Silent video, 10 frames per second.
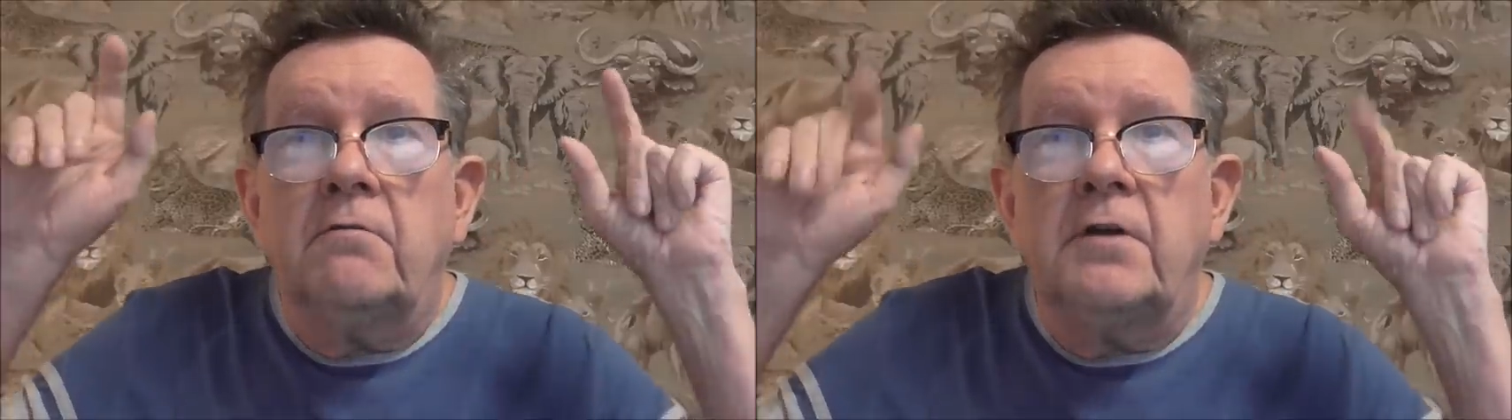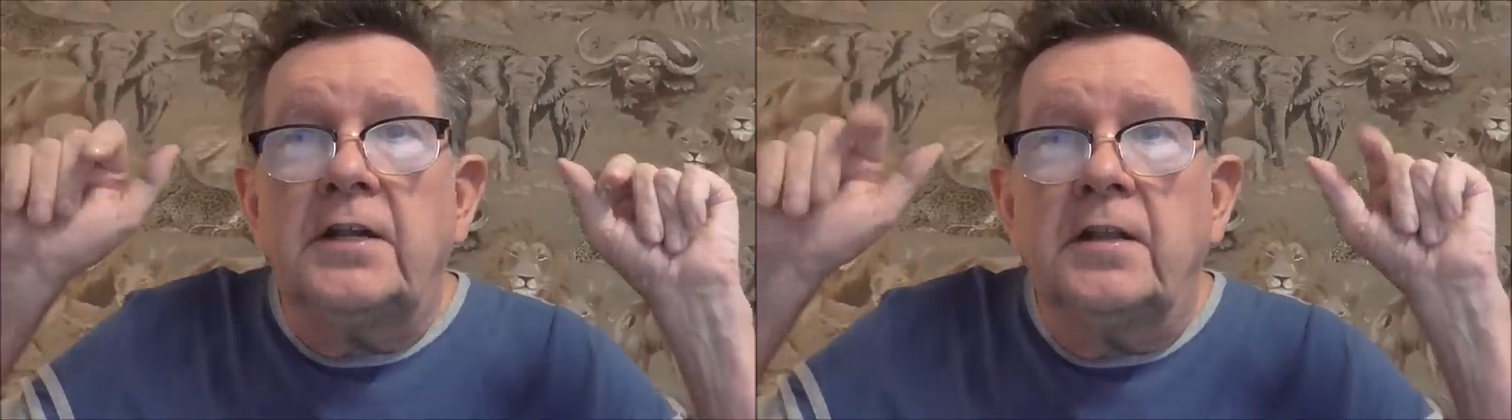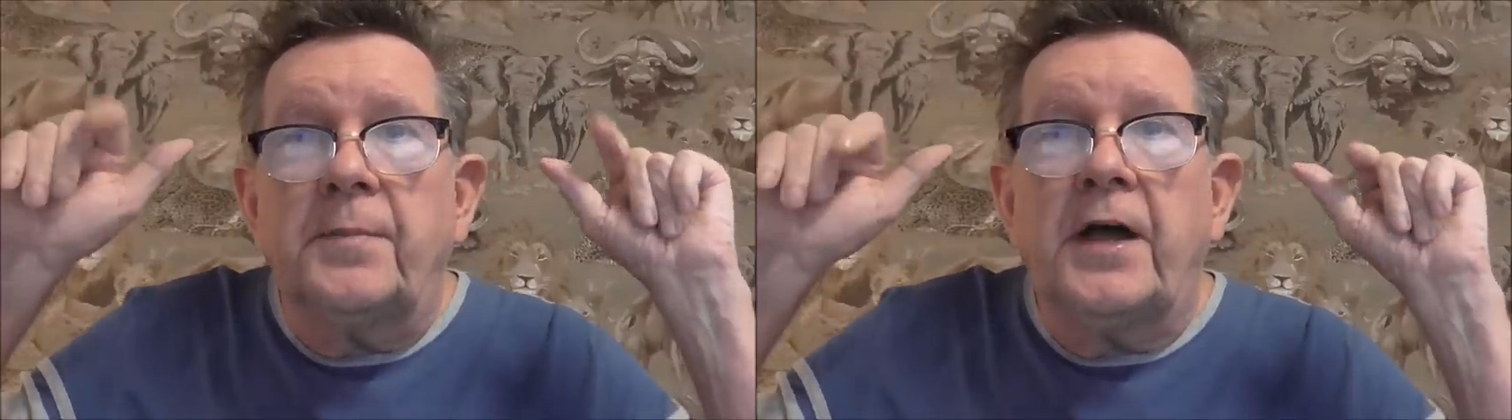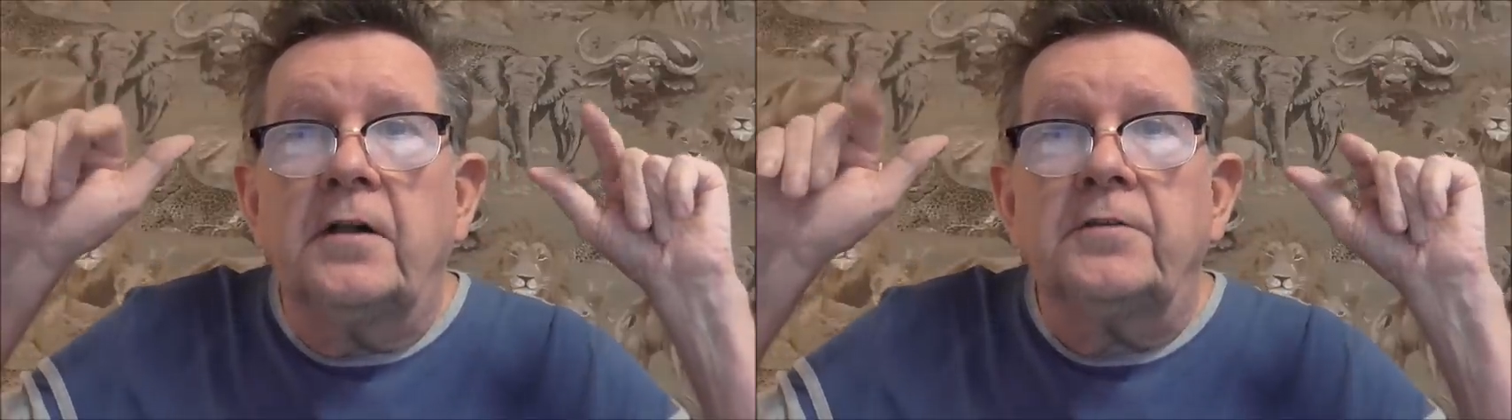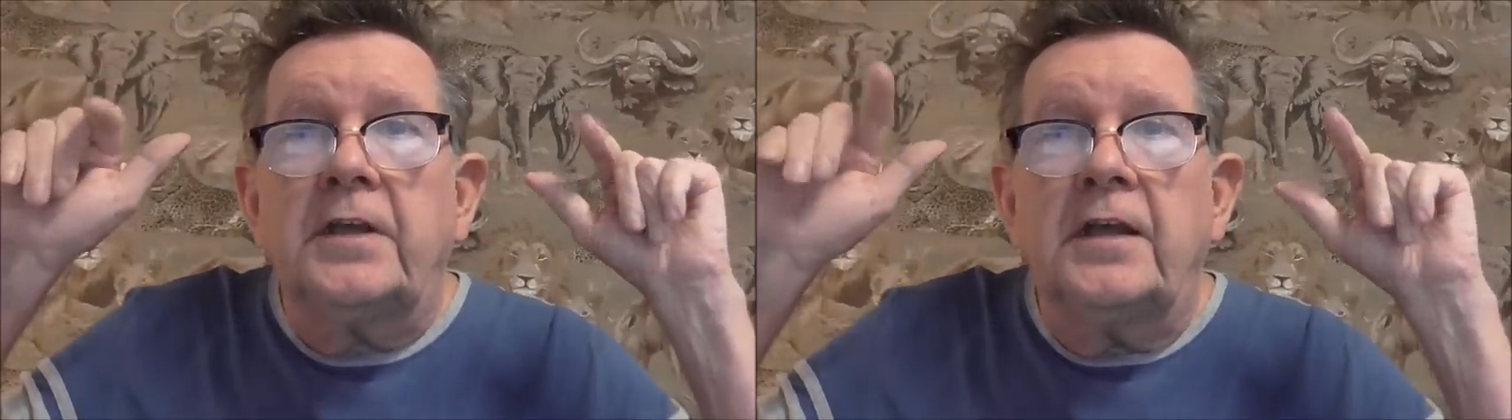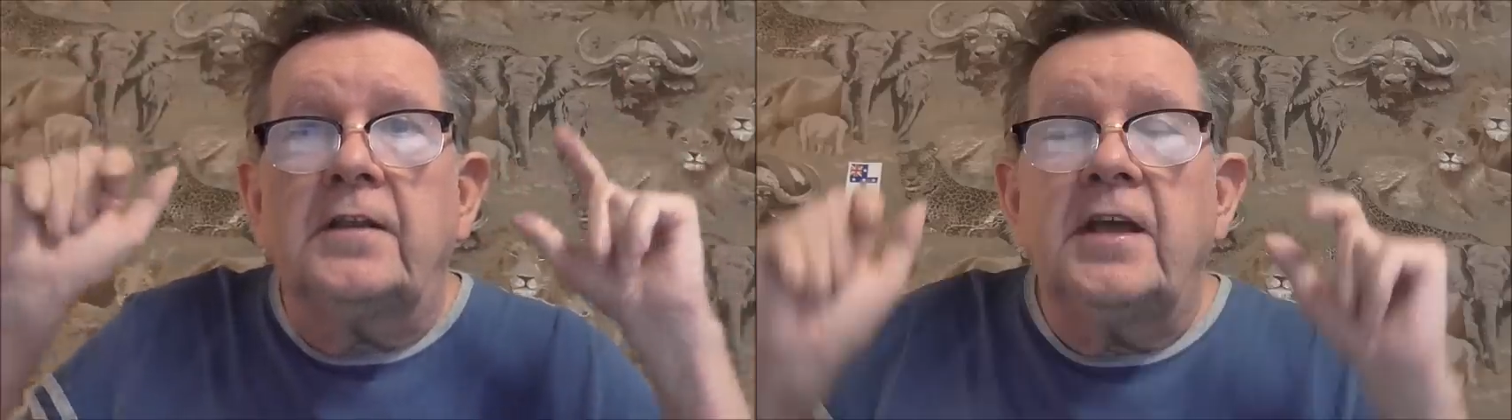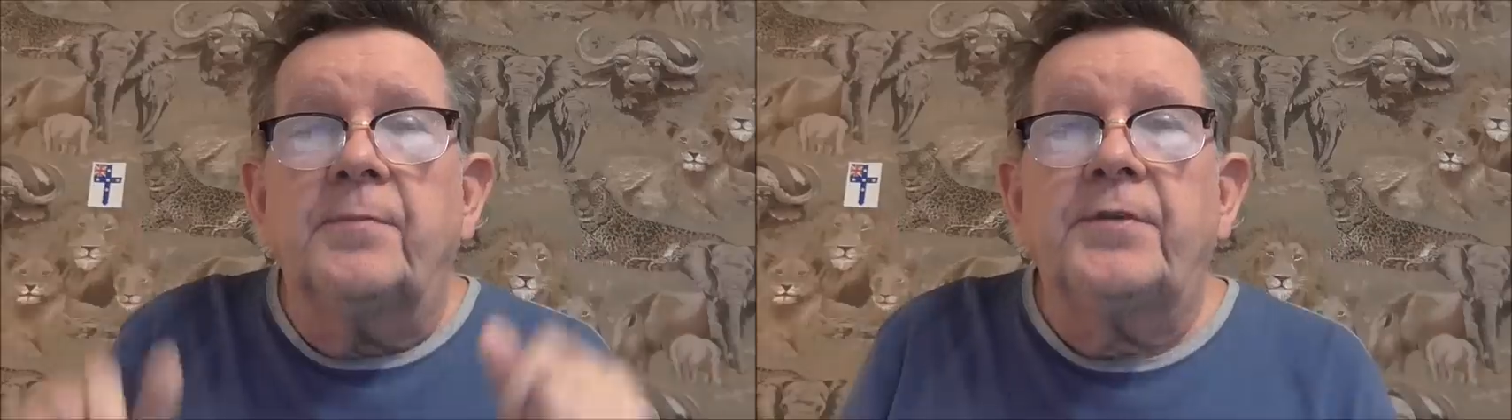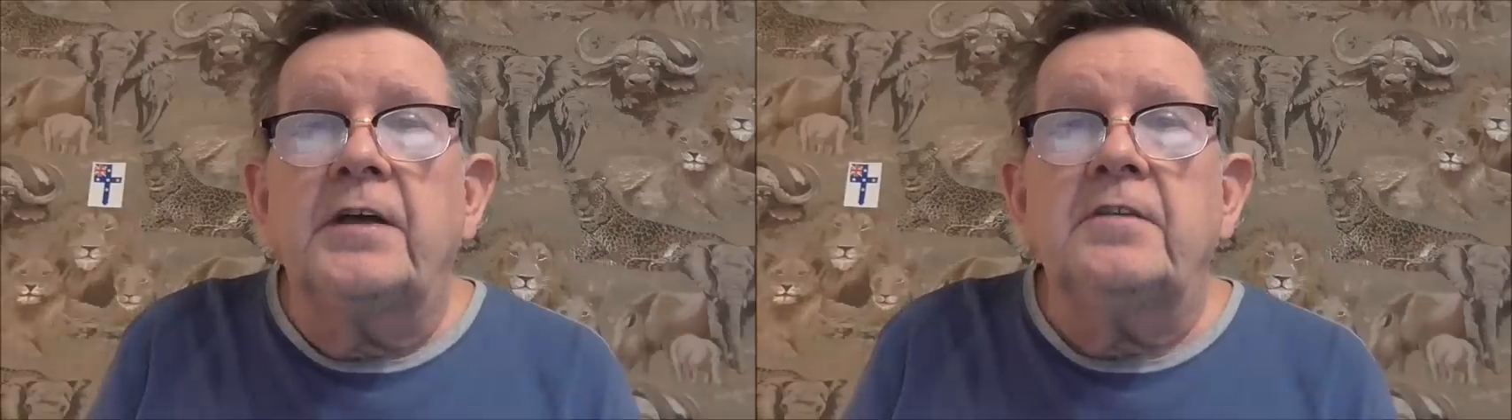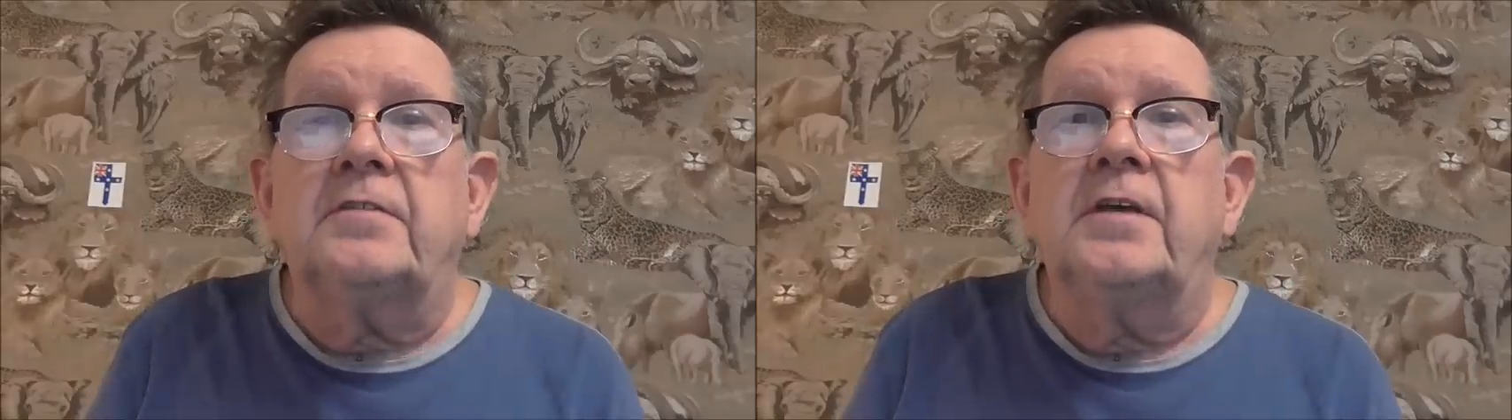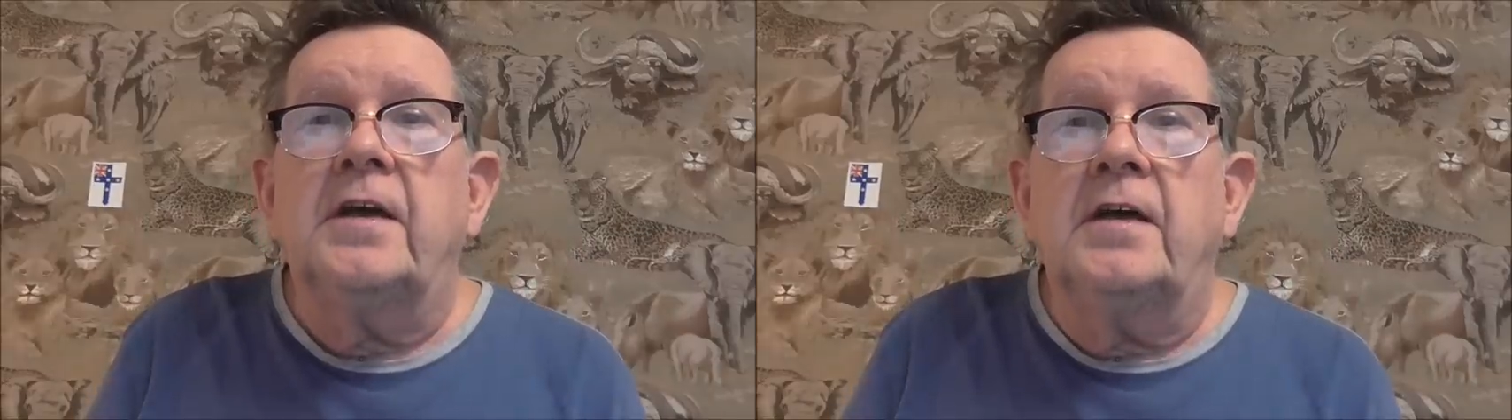Ring the bell to get the updates,